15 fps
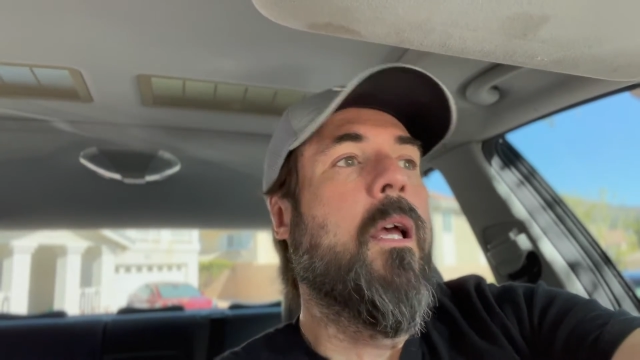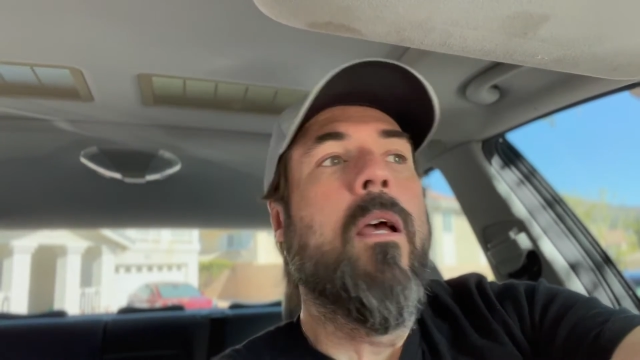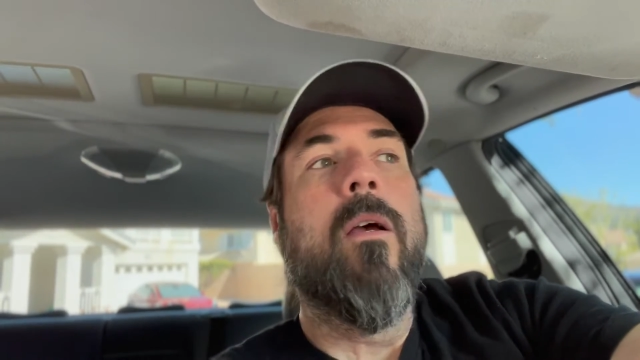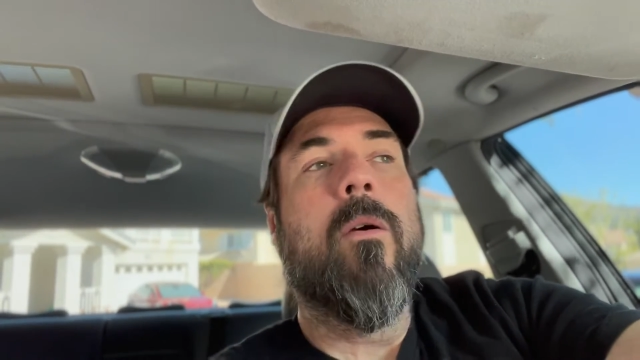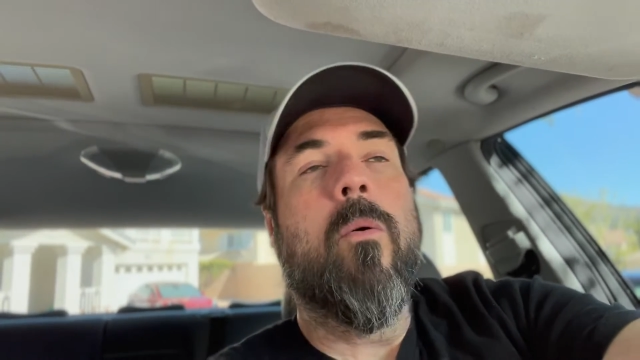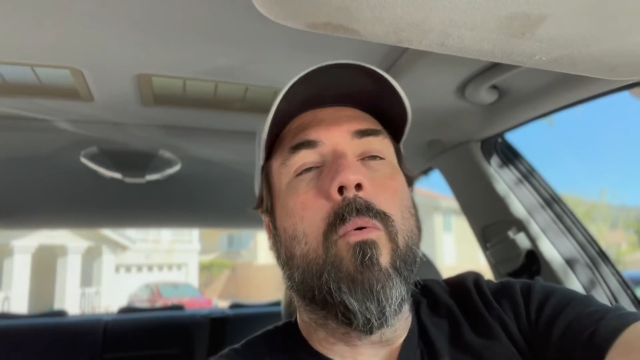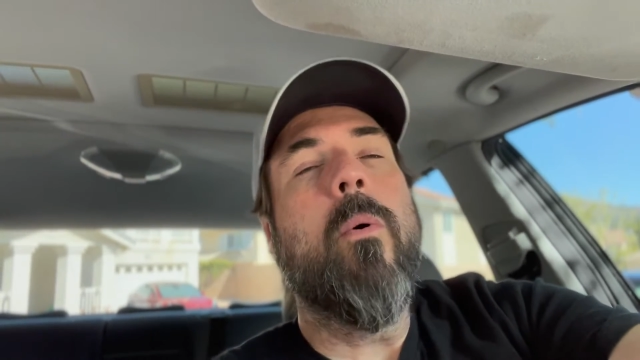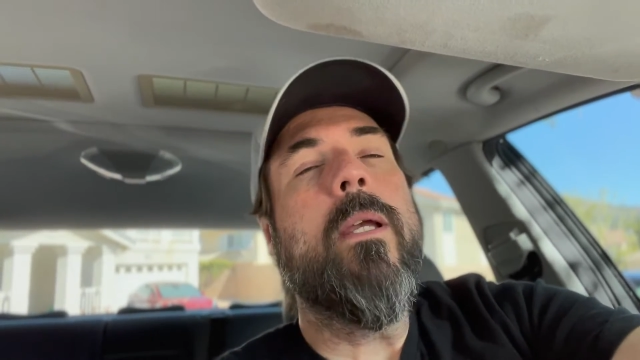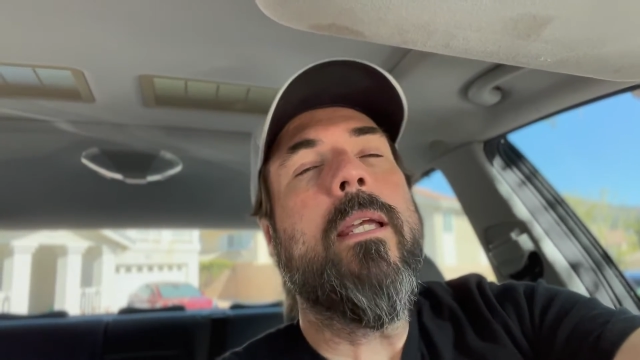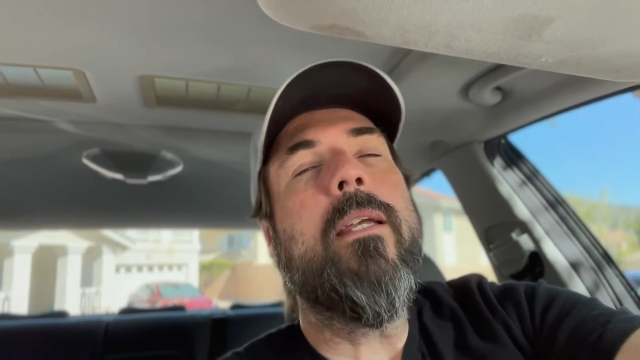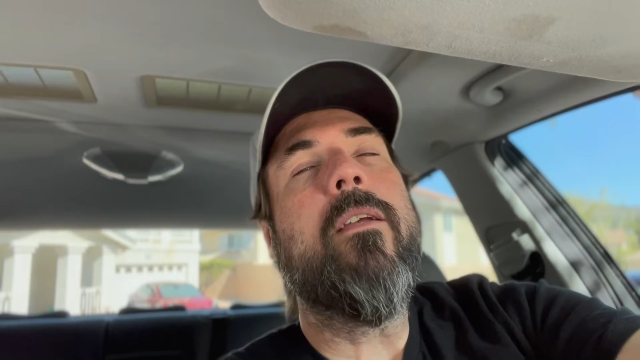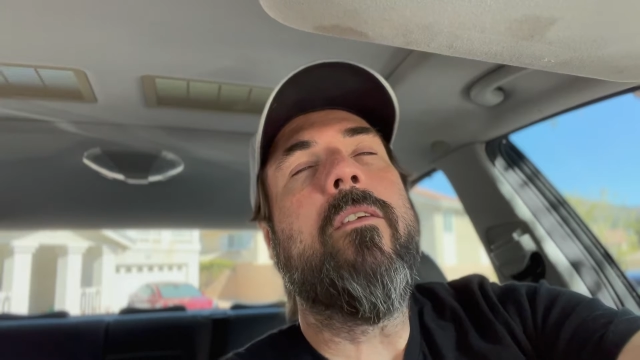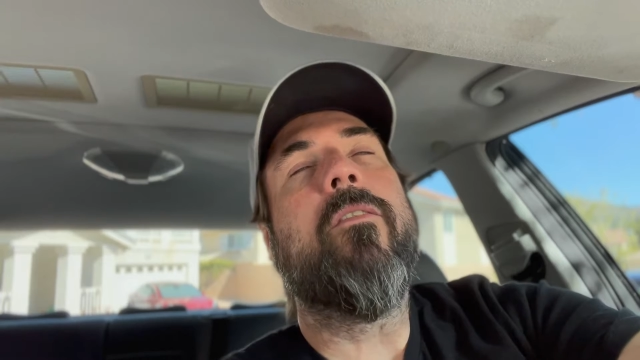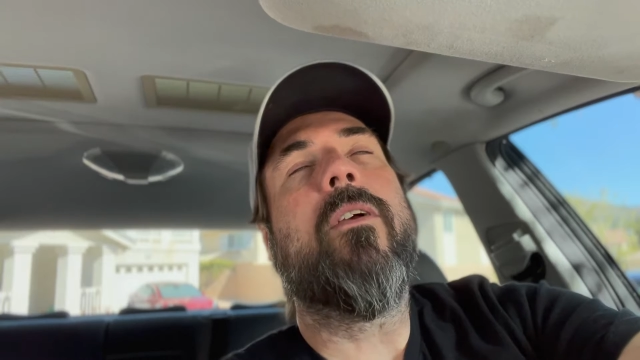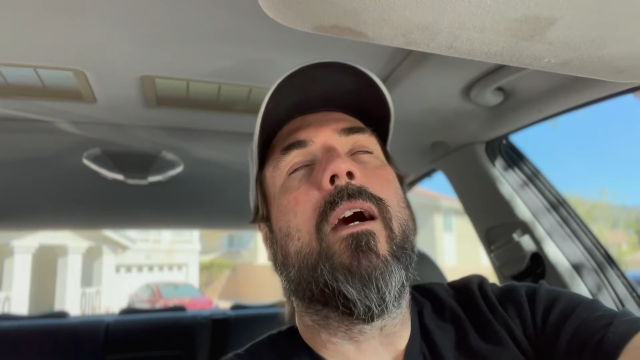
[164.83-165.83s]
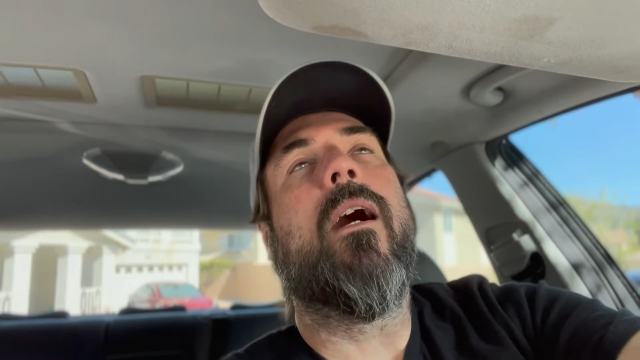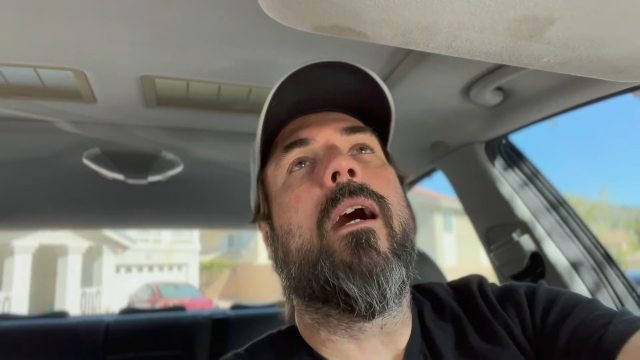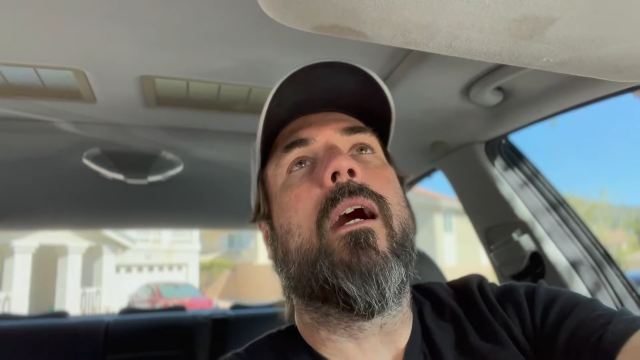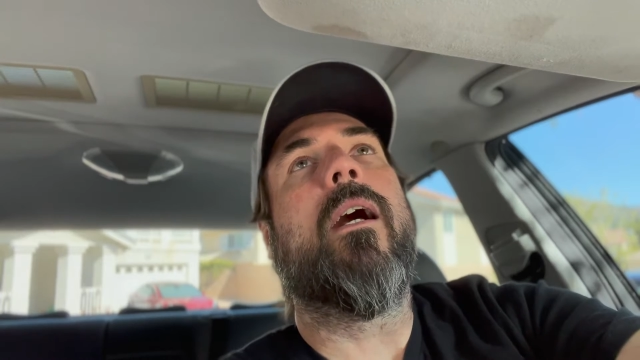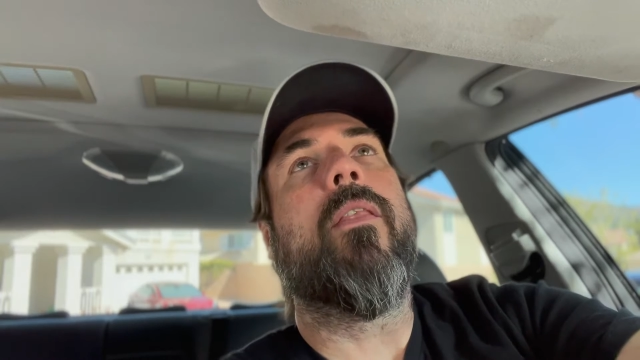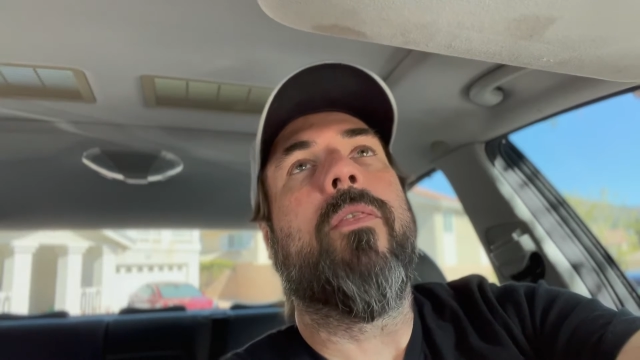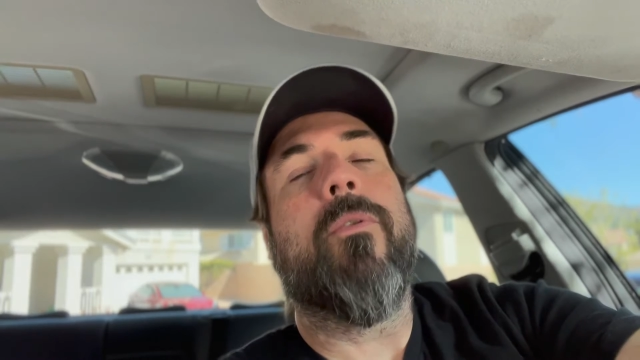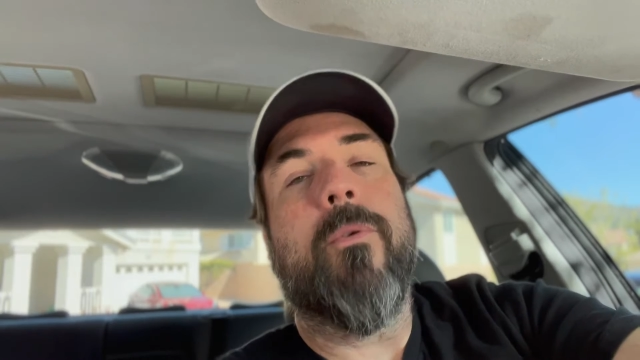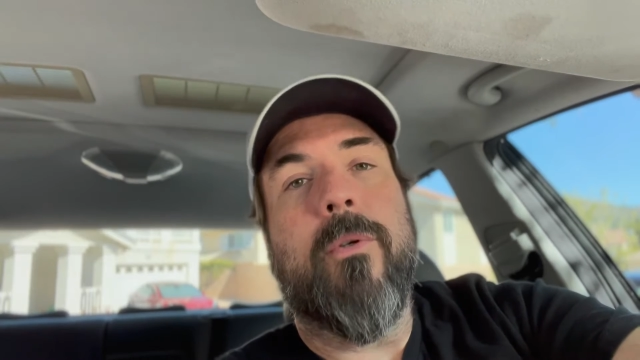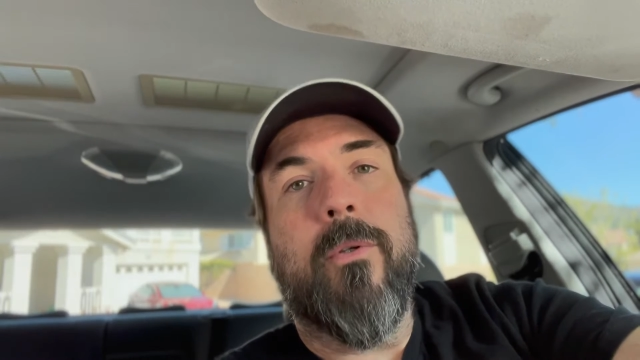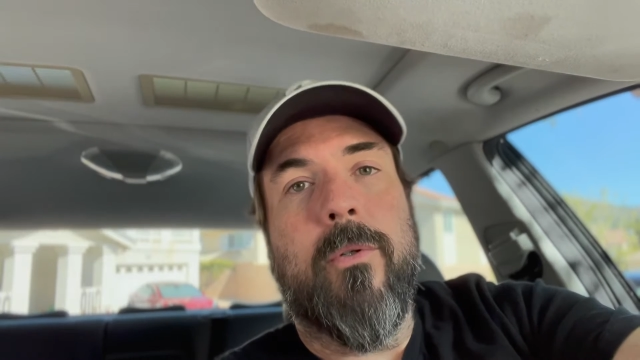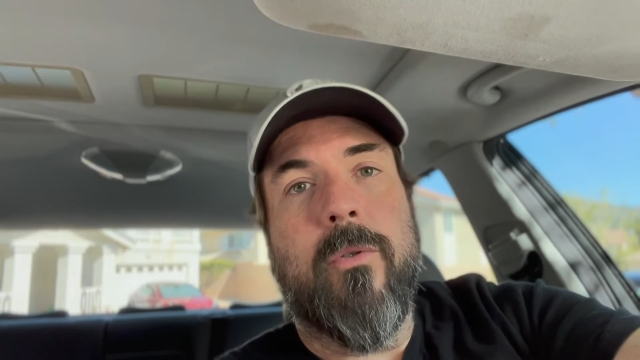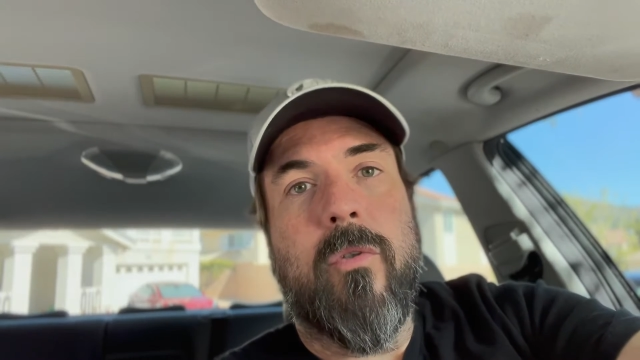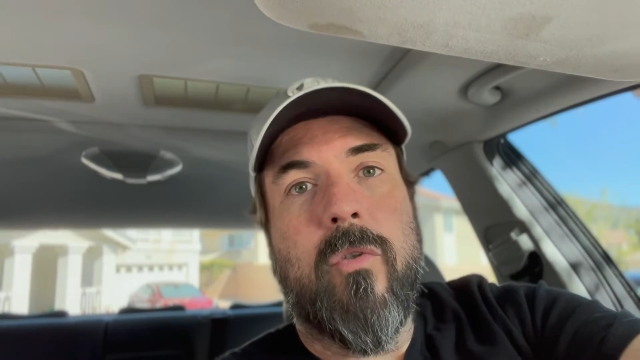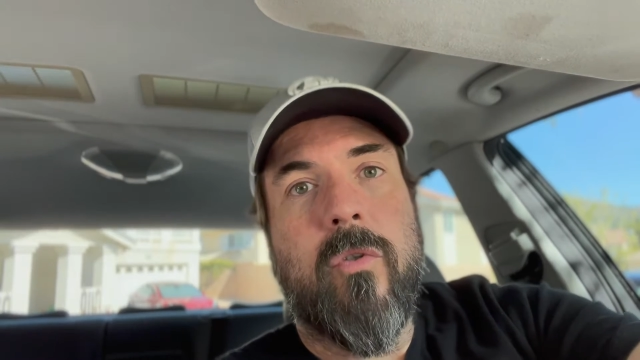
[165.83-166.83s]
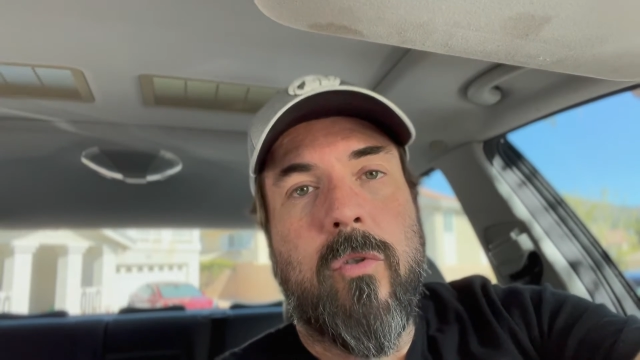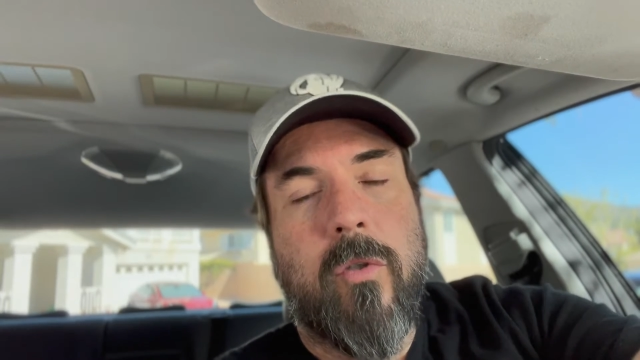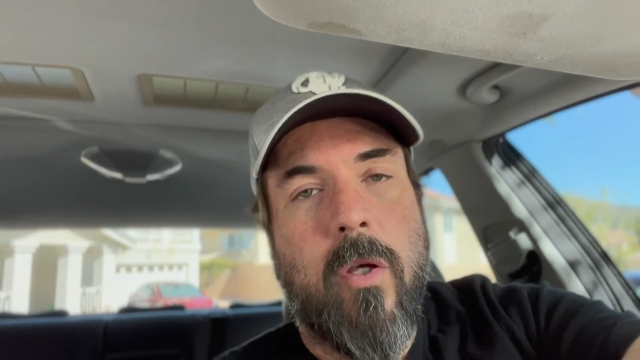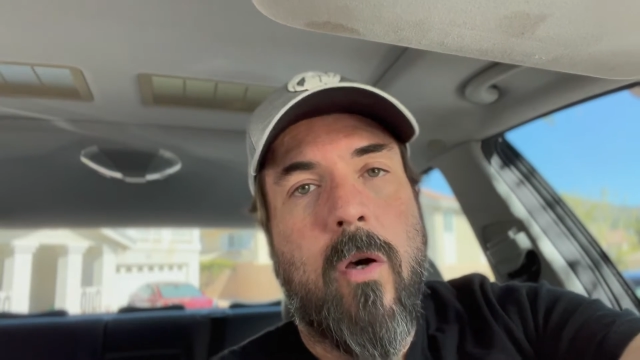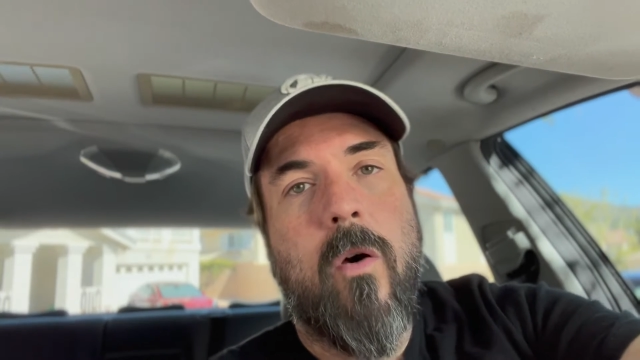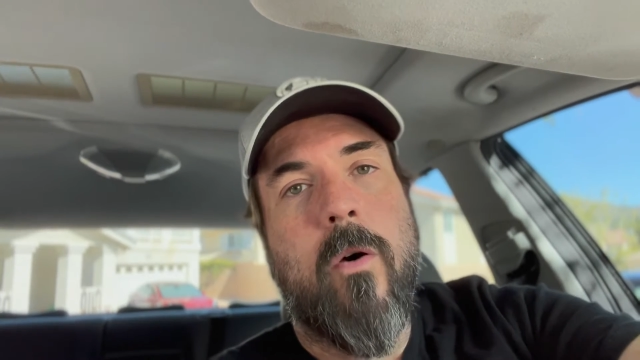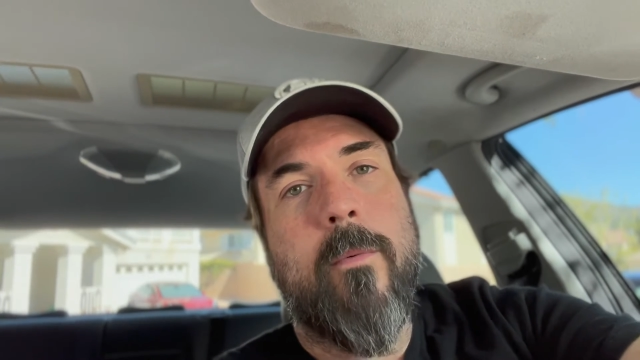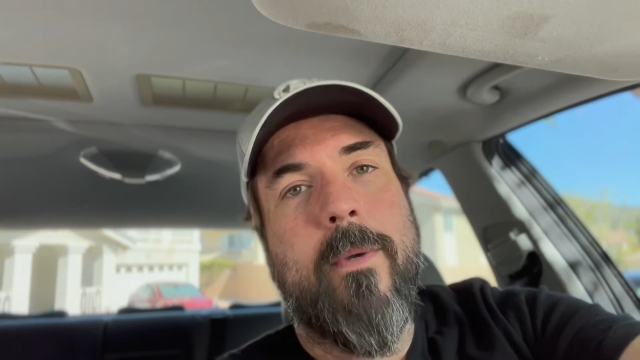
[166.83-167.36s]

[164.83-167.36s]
we've gone through so